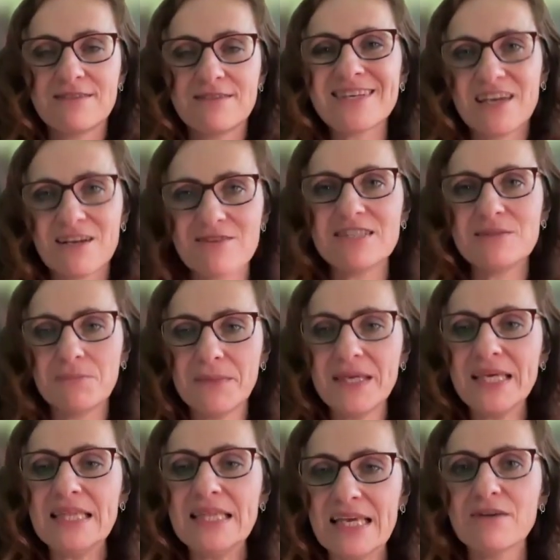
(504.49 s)
This carries
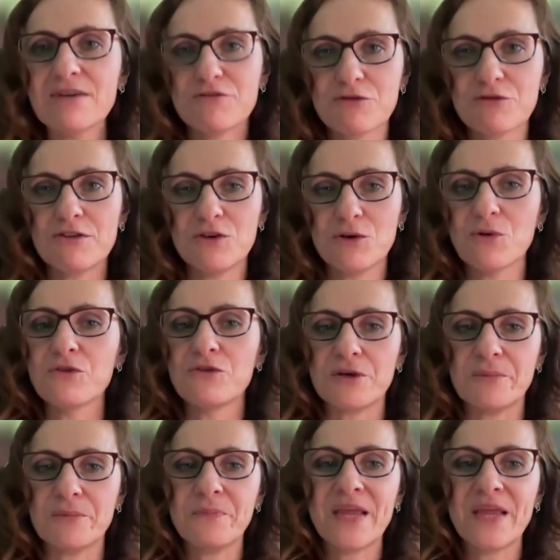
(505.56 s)
meaning for the
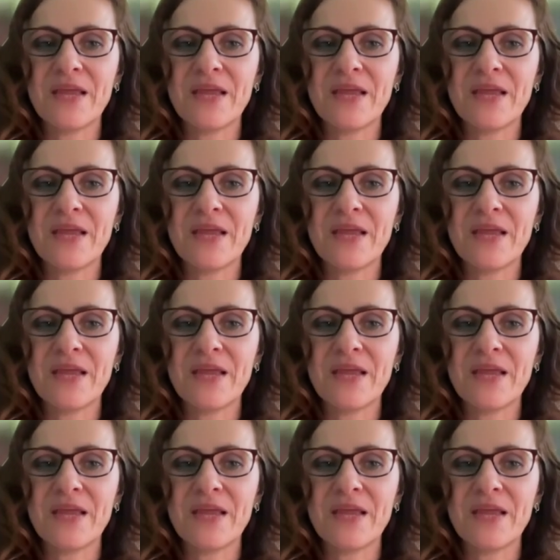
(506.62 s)
author.